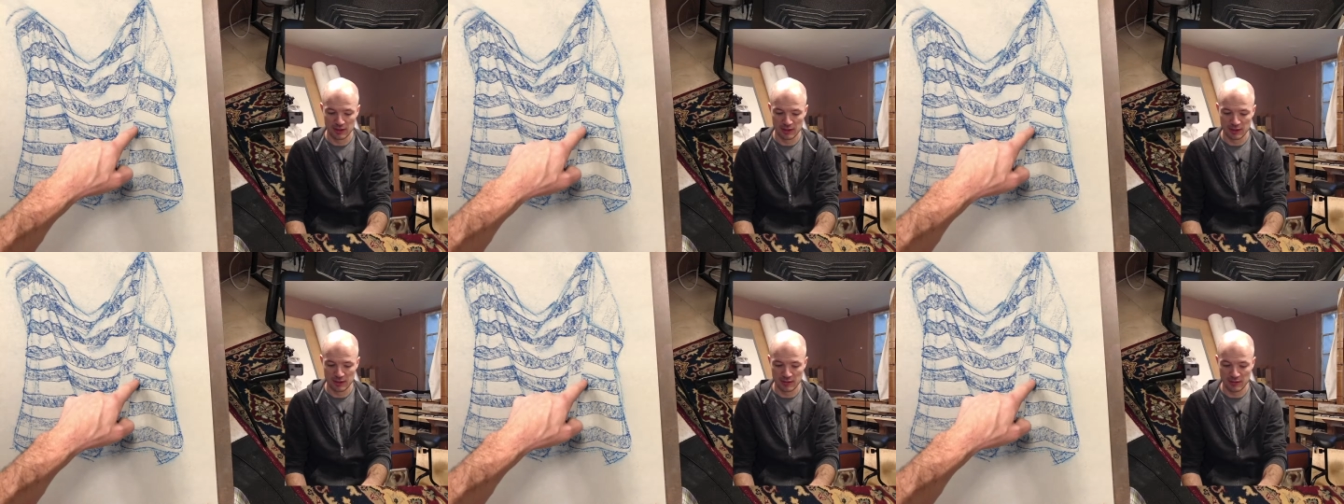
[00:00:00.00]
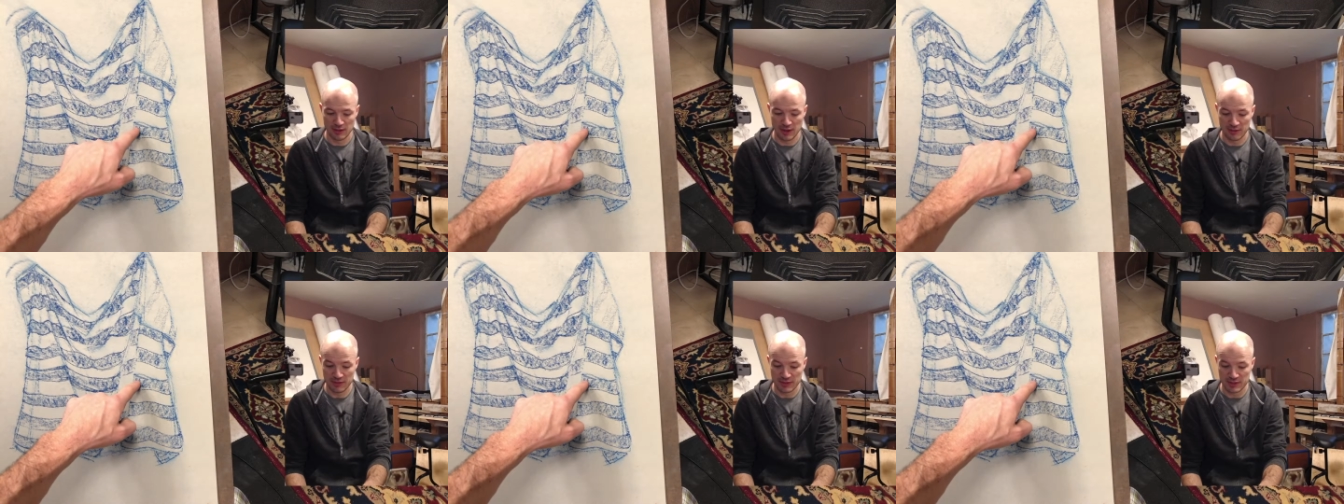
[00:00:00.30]

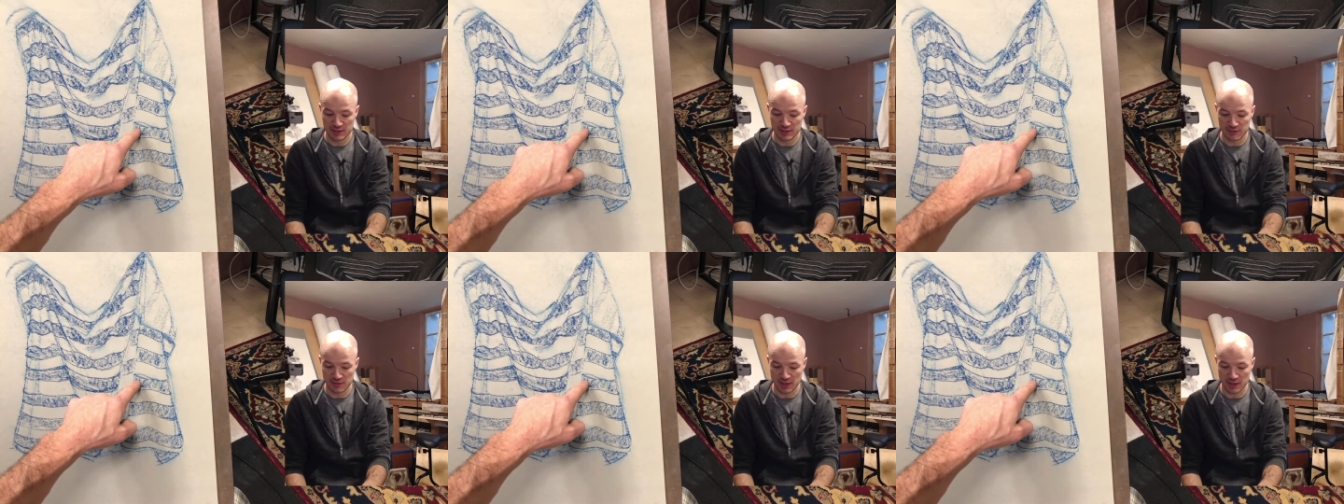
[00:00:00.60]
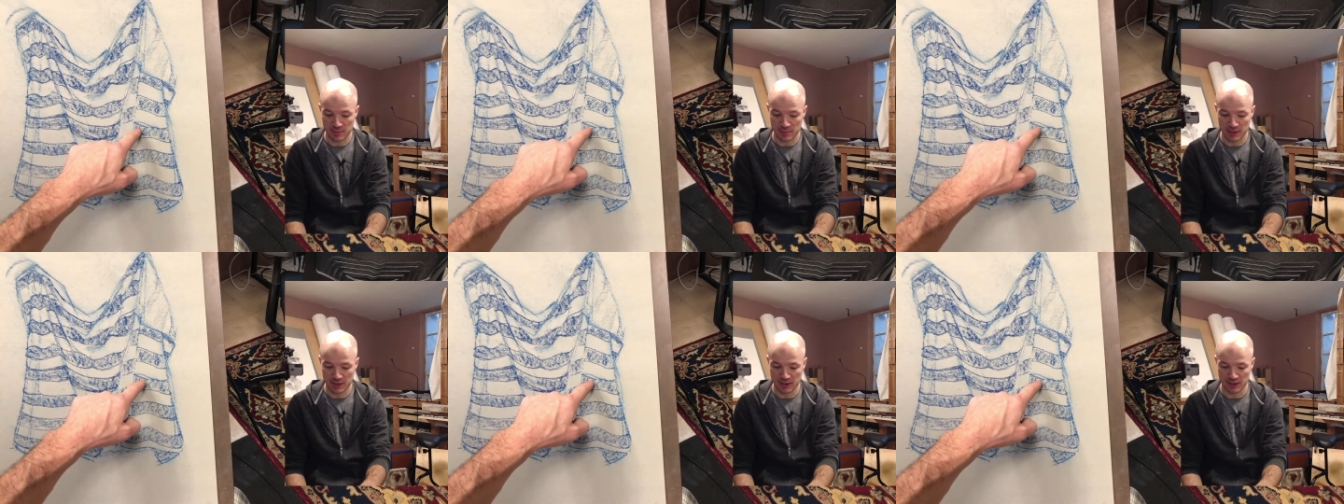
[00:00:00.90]
than this
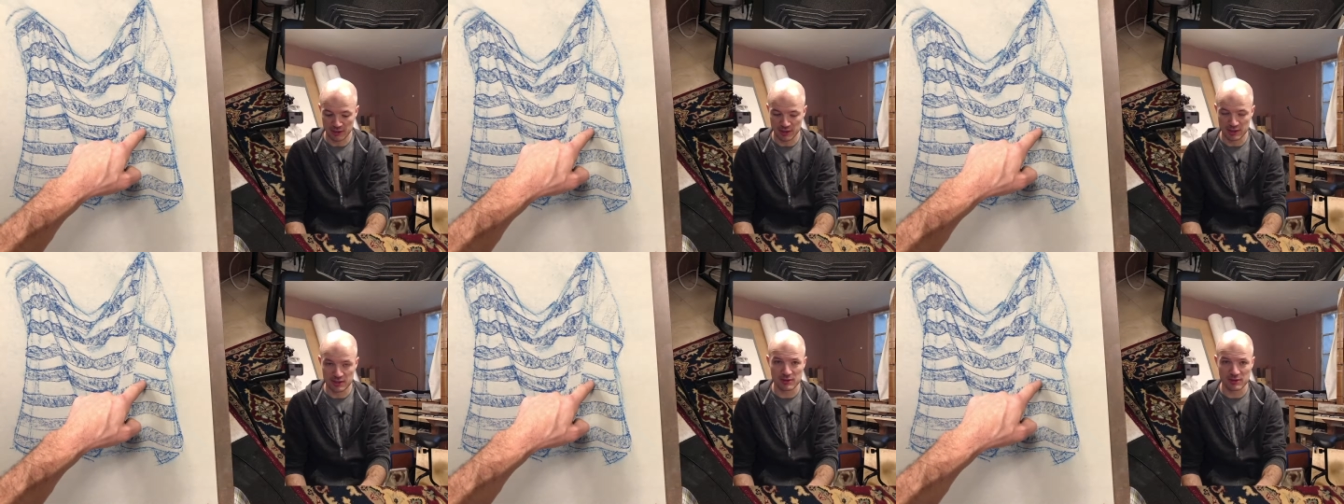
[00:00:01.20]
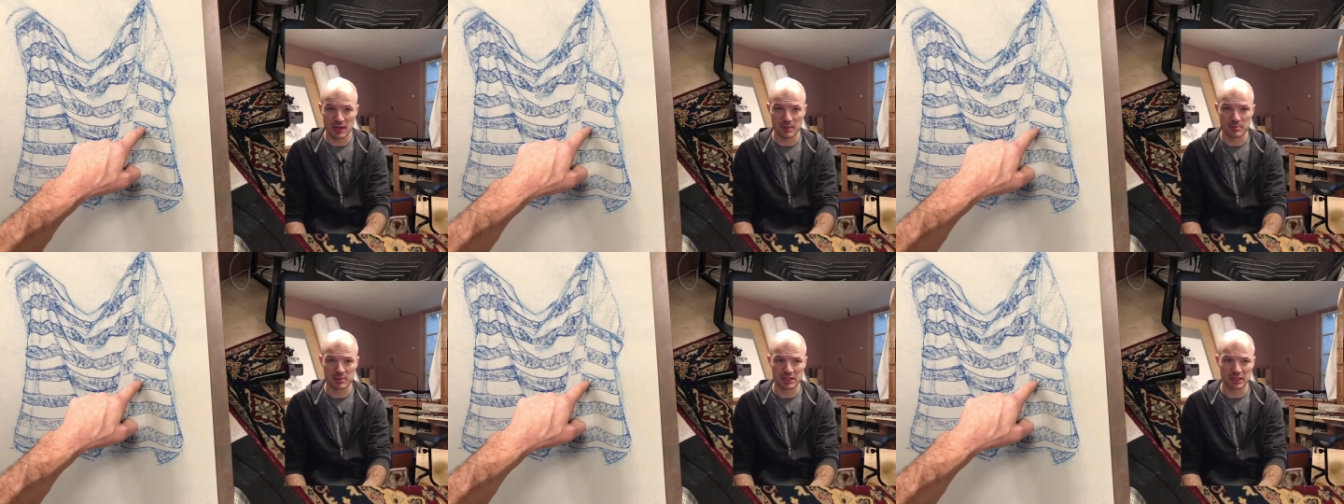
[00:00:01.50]
stripe here. This
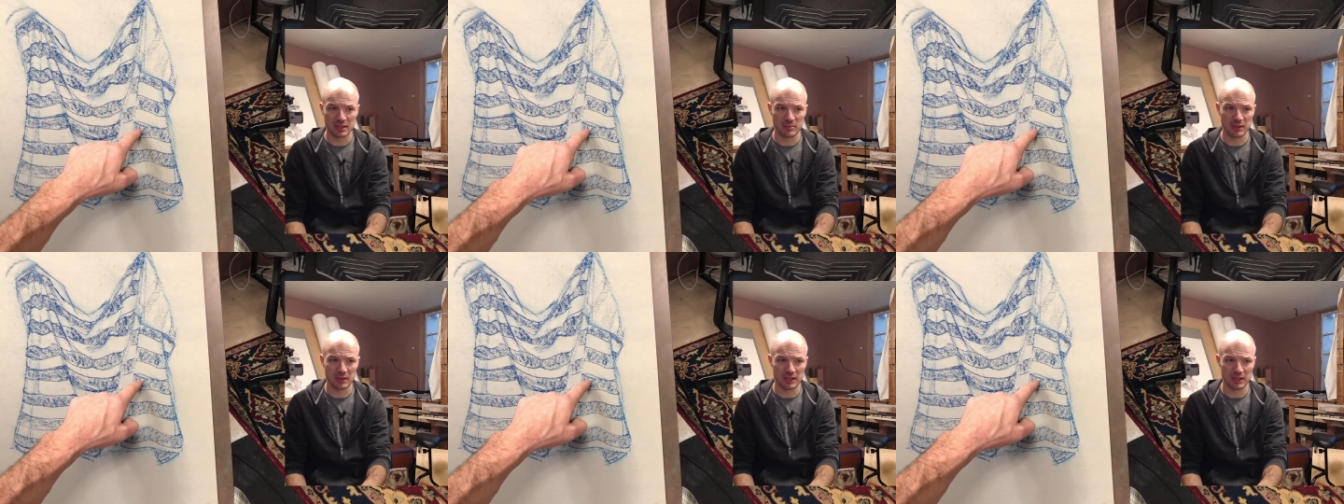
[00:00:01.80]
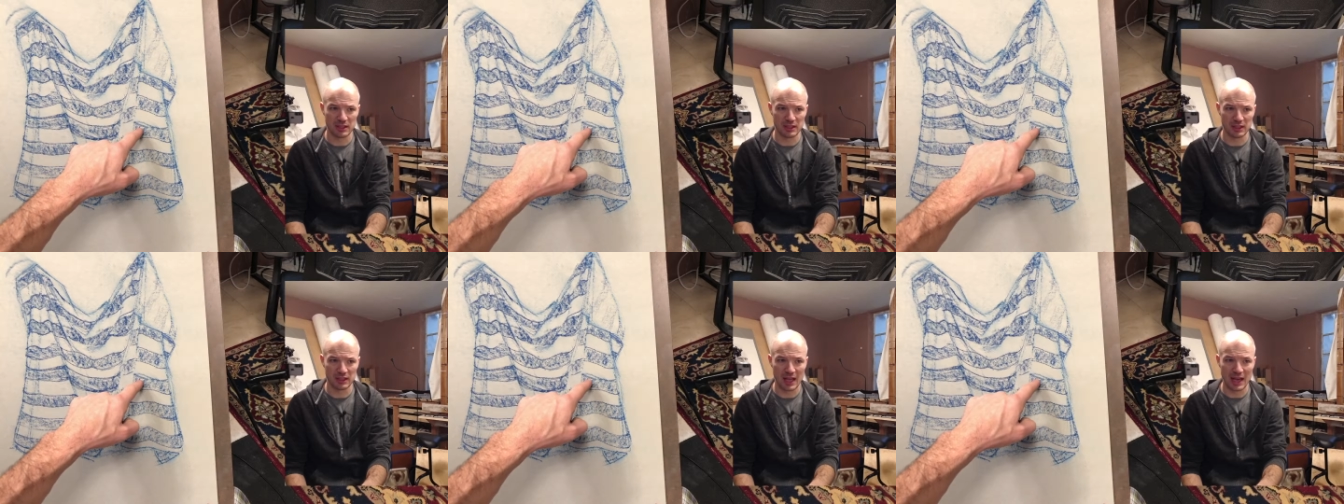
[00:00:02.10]
stripe is going to
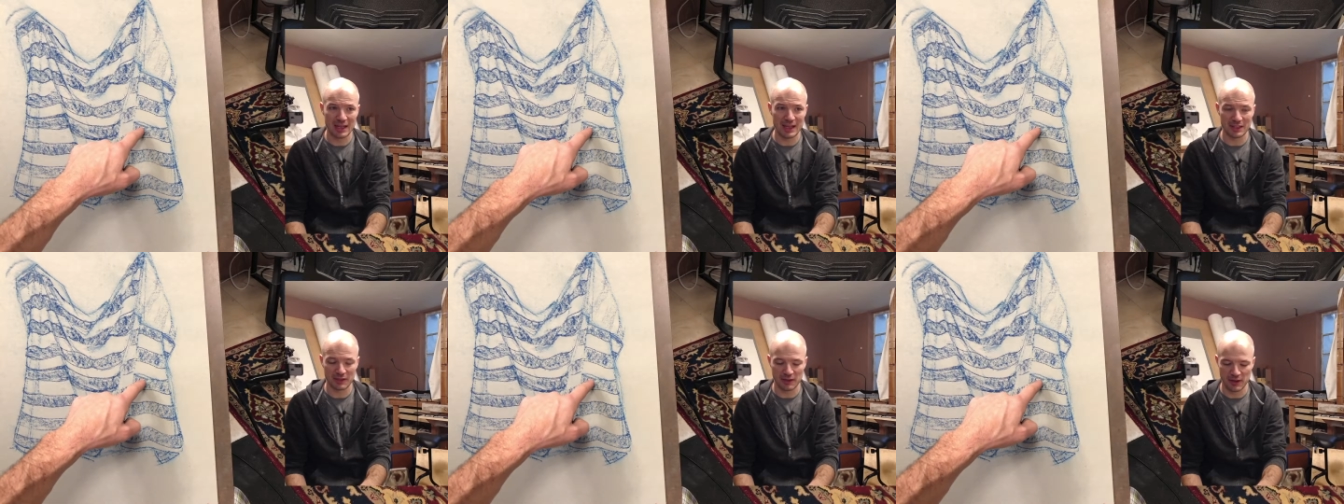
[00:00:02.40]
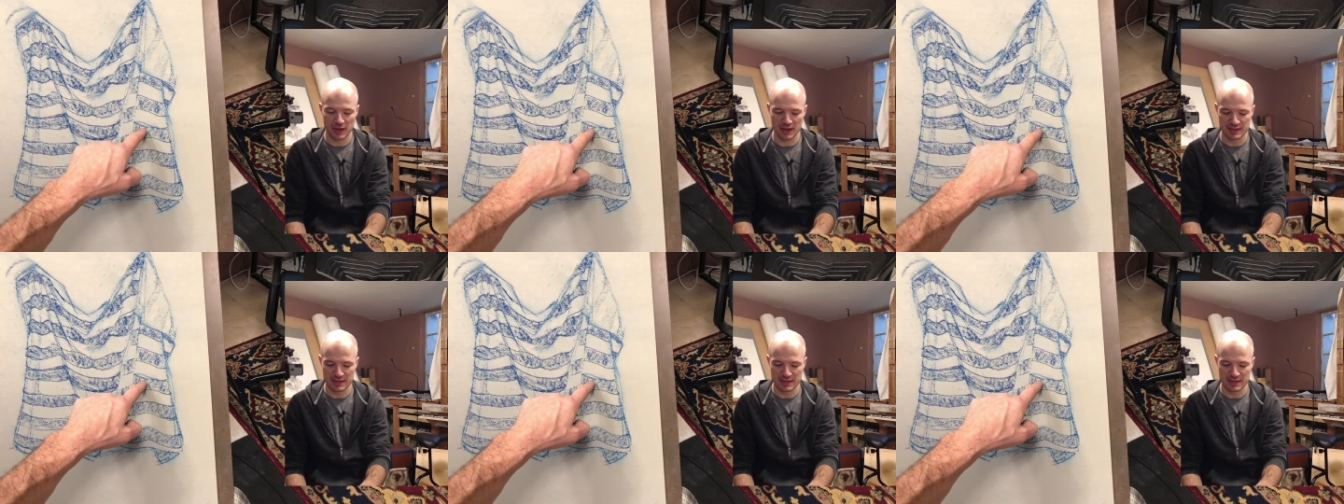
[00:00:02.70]
be lighter